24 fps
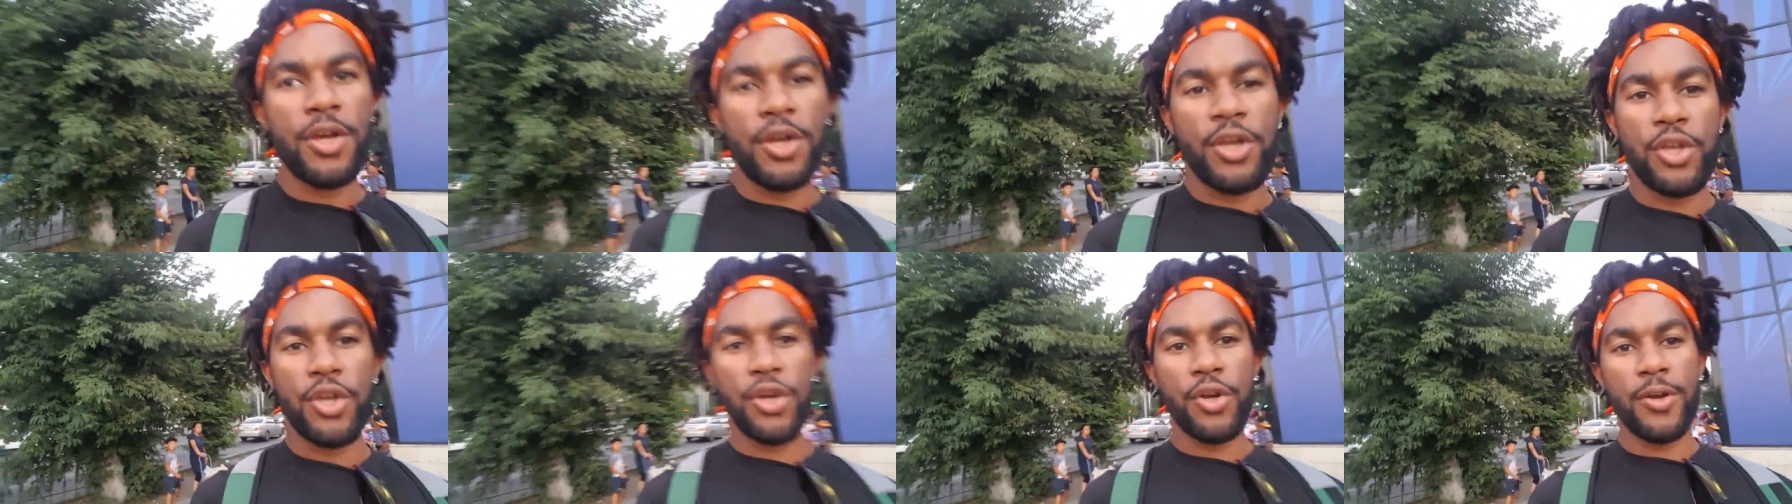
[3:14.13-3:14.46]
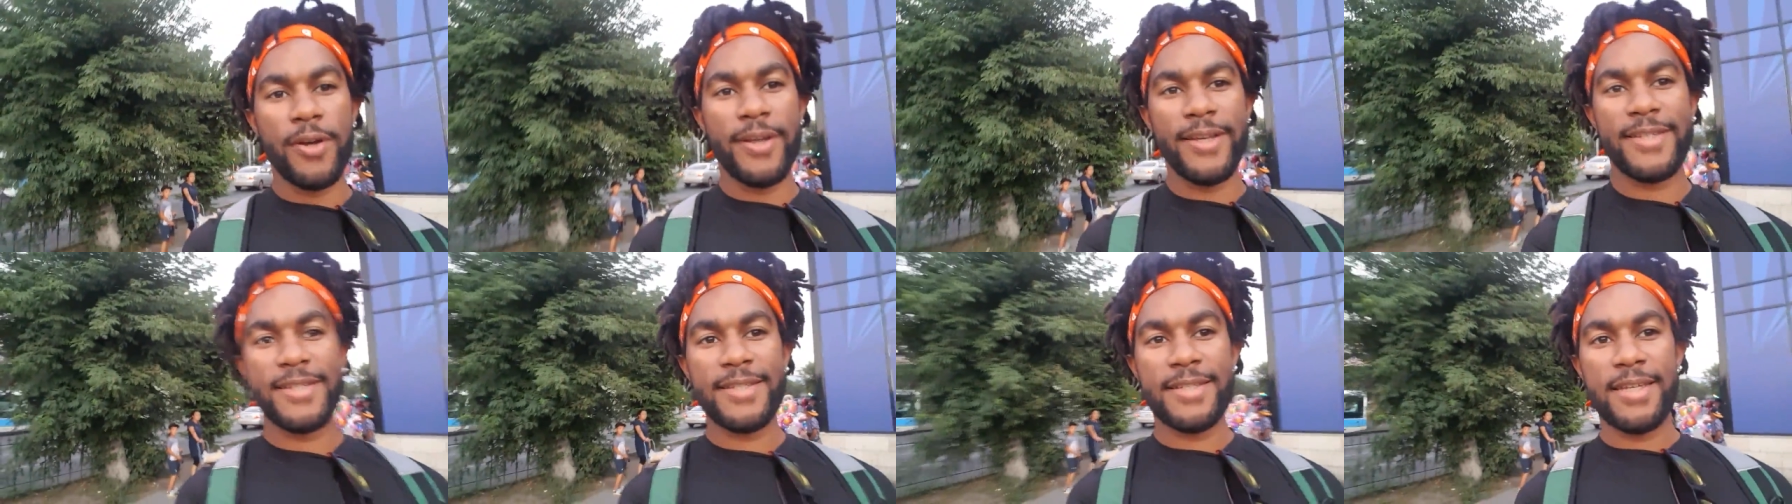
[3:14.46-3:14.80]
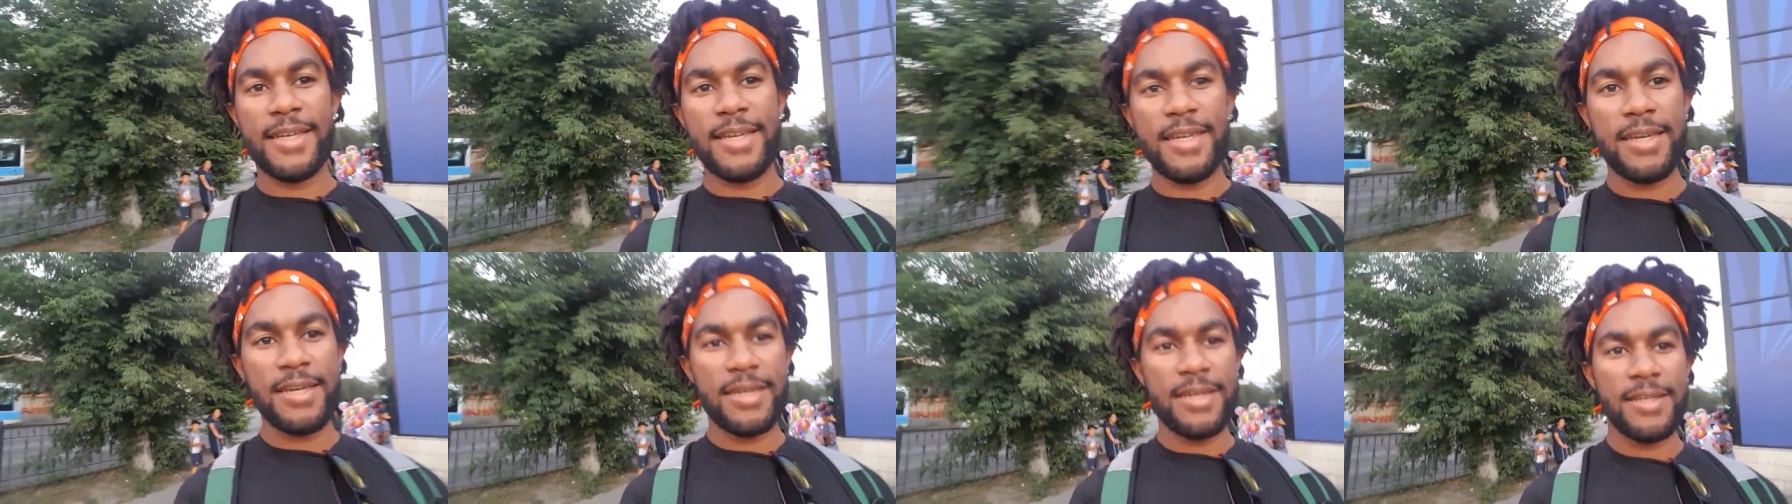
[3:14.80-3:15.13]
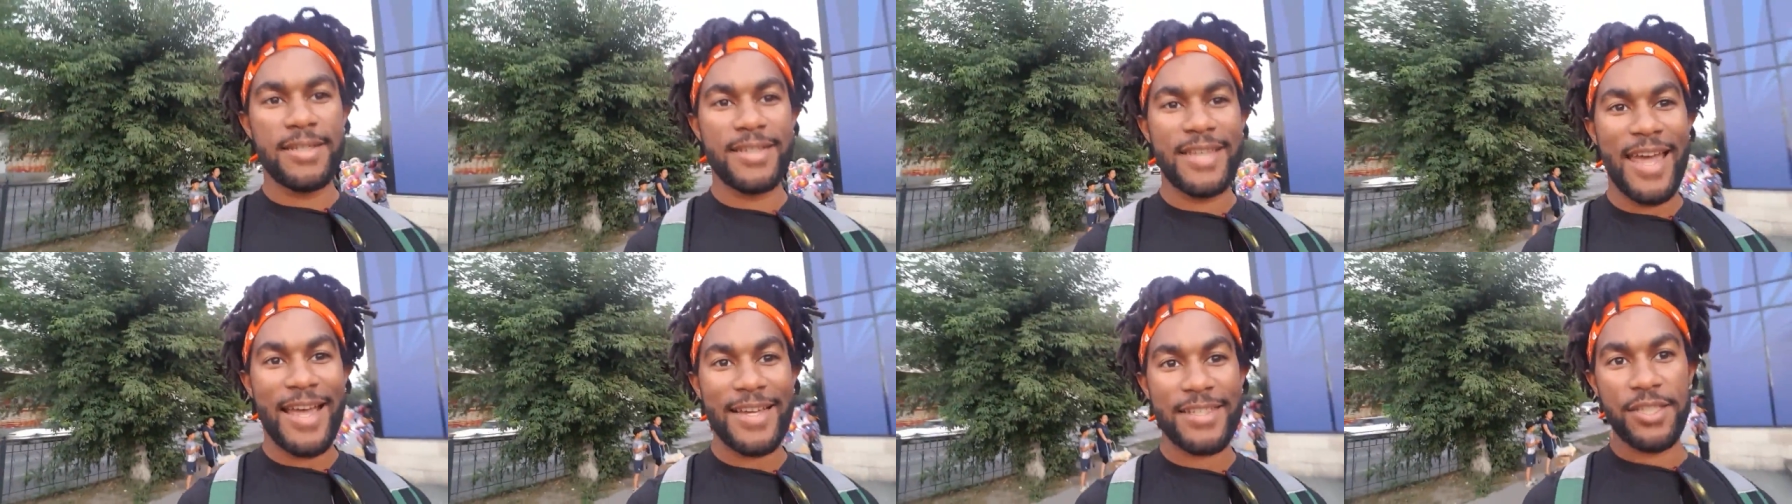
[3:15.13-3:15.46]
you're gonna see
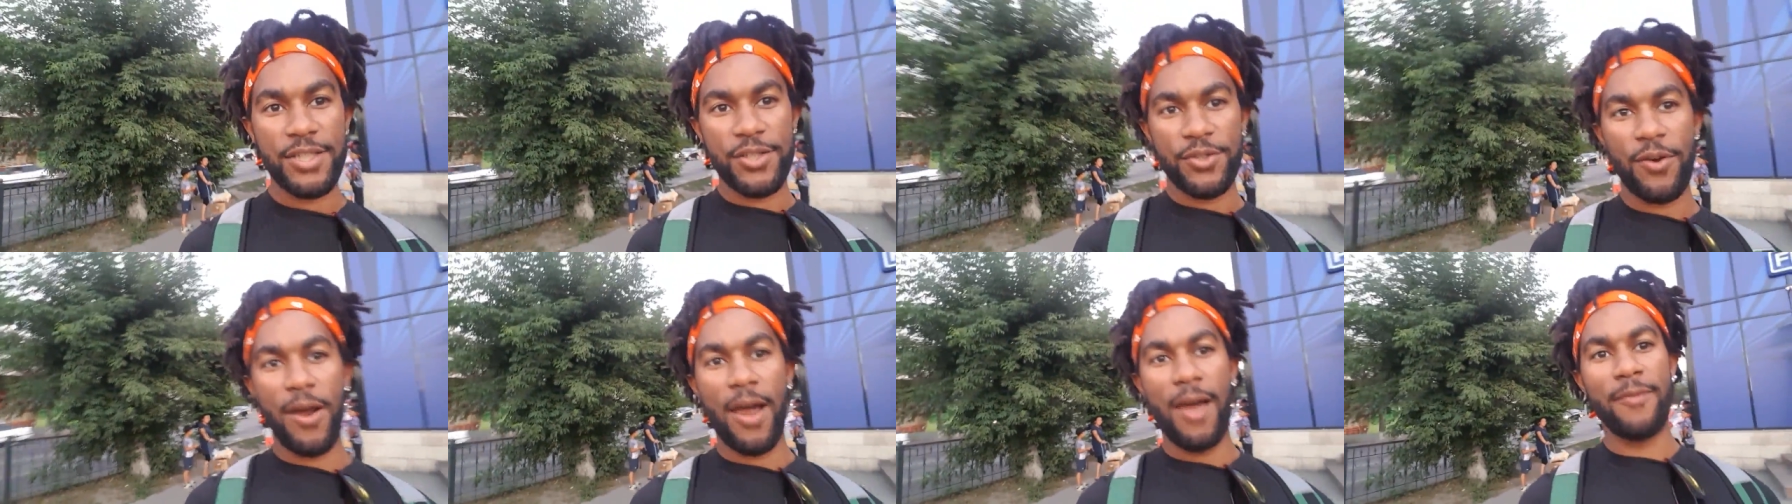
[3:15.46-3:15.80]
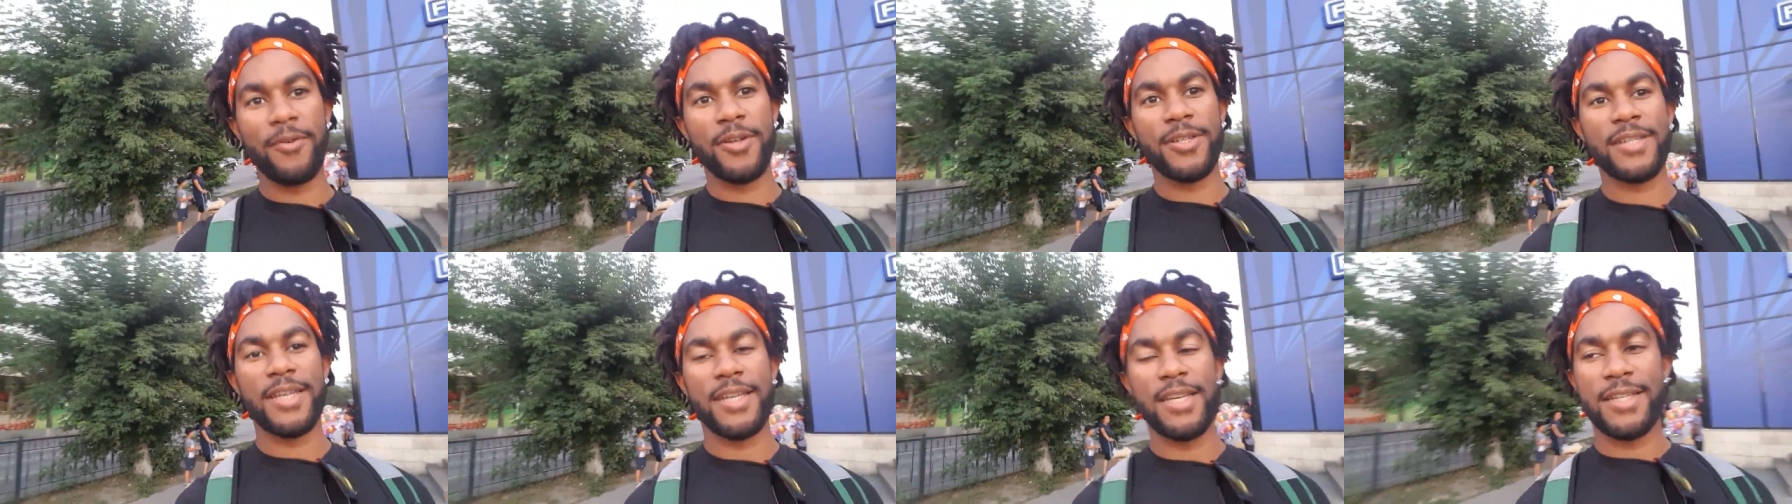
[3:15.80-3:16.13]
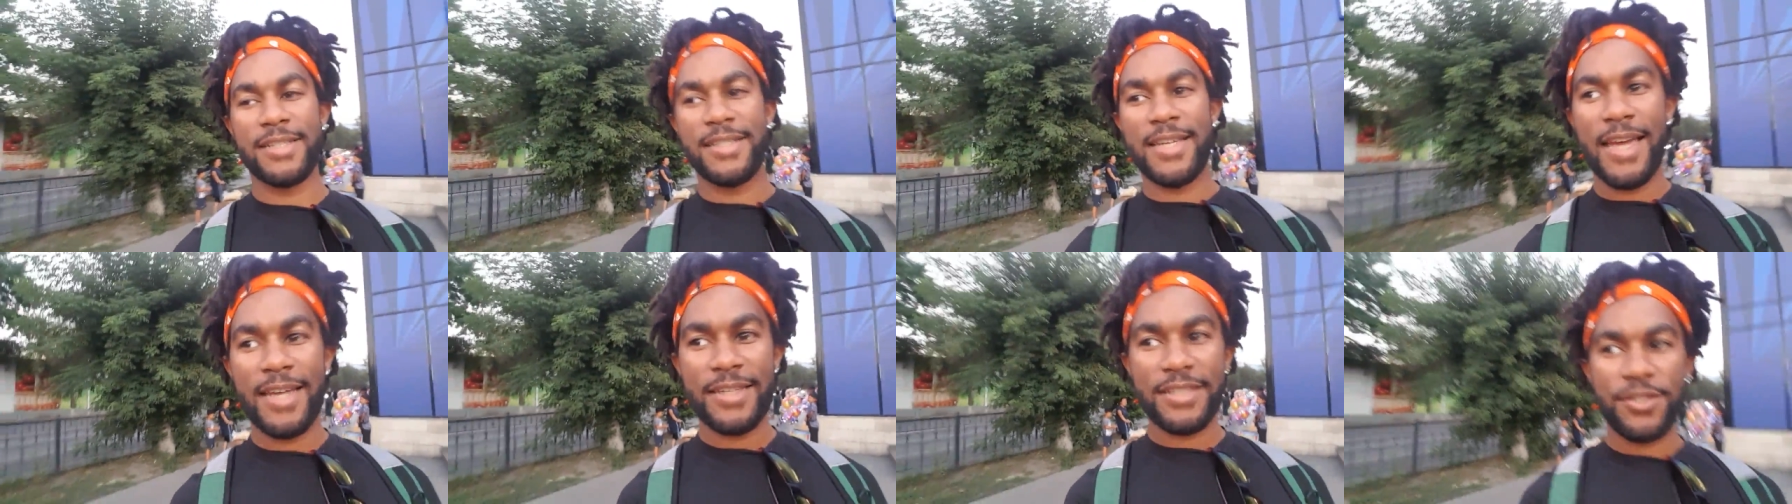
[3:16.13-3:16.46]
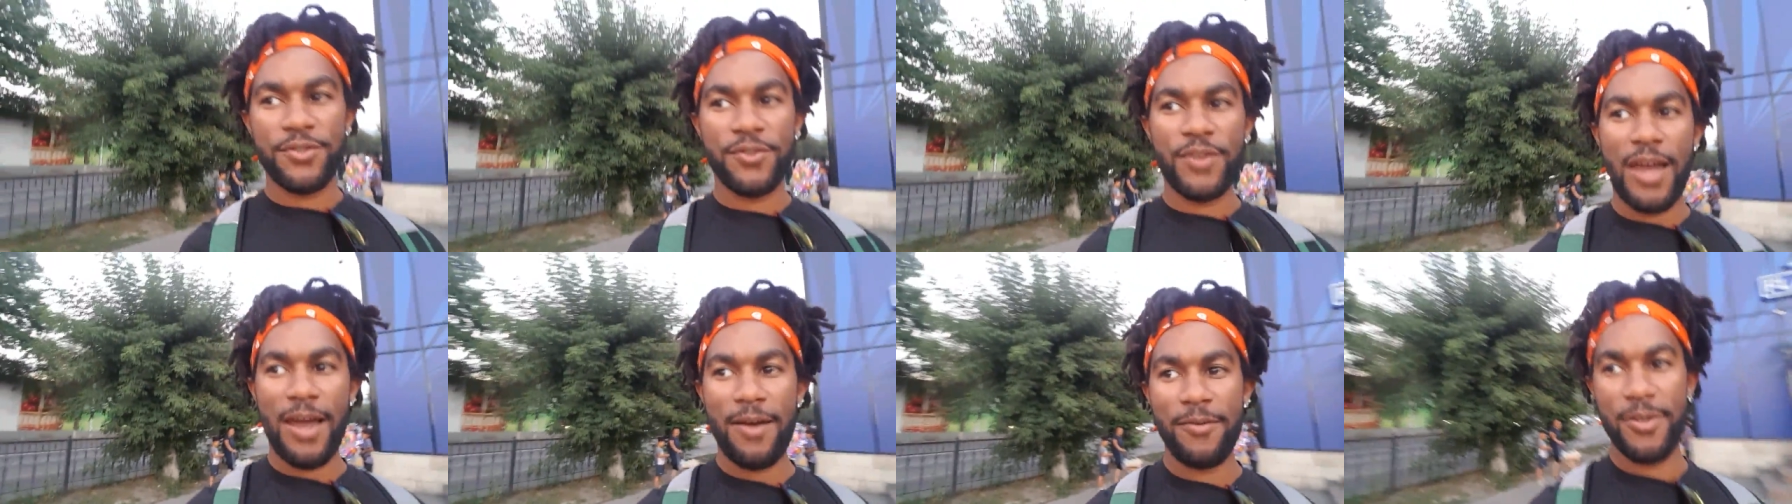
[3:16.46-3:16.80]
taxi drivers. And the taxi
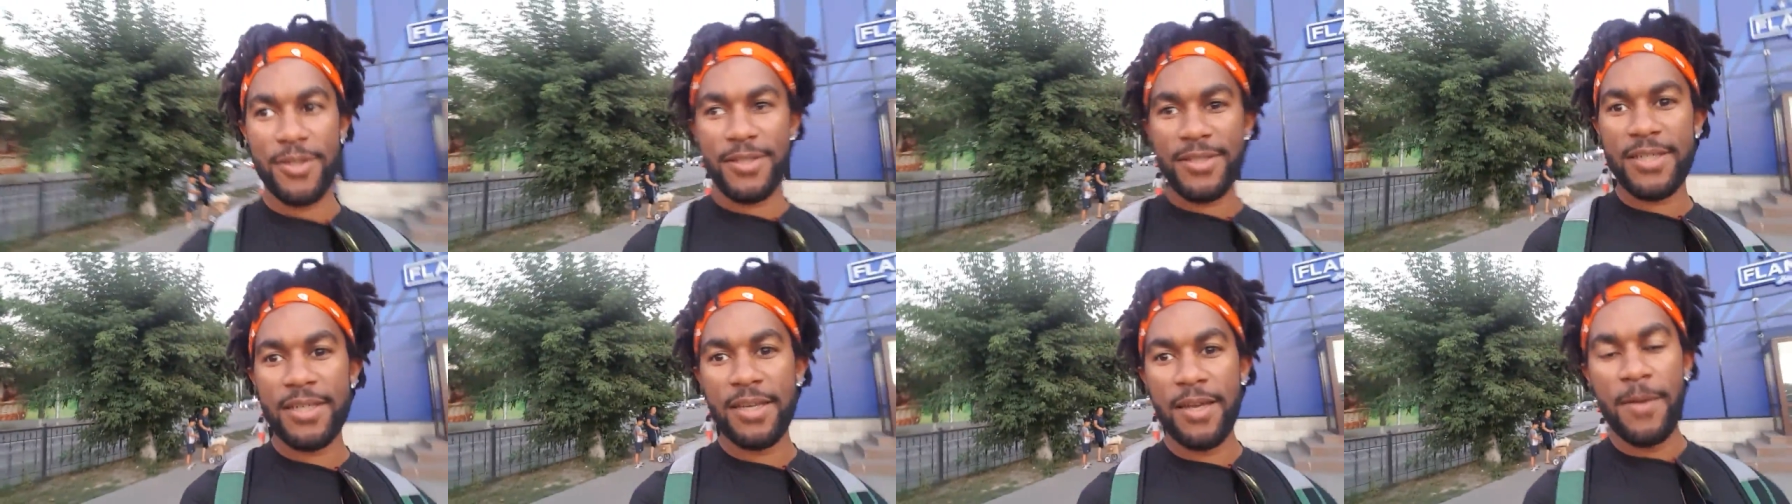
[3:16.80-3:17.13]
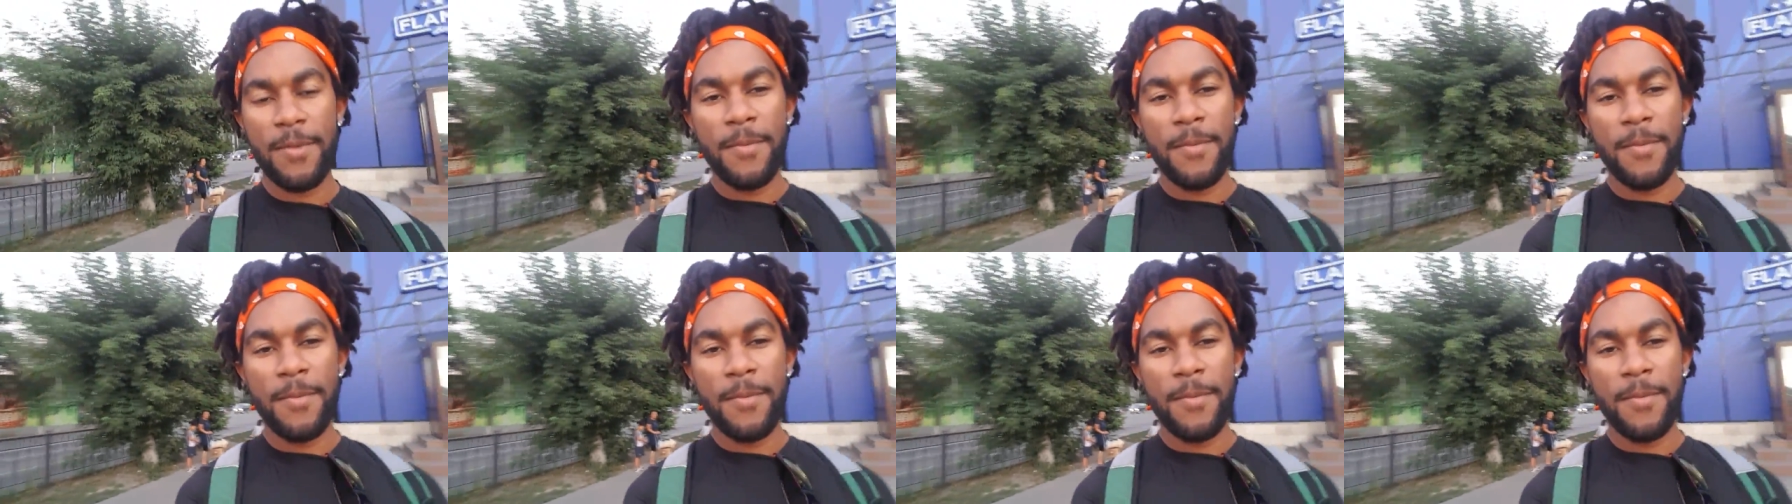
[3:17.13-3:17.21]
drivers,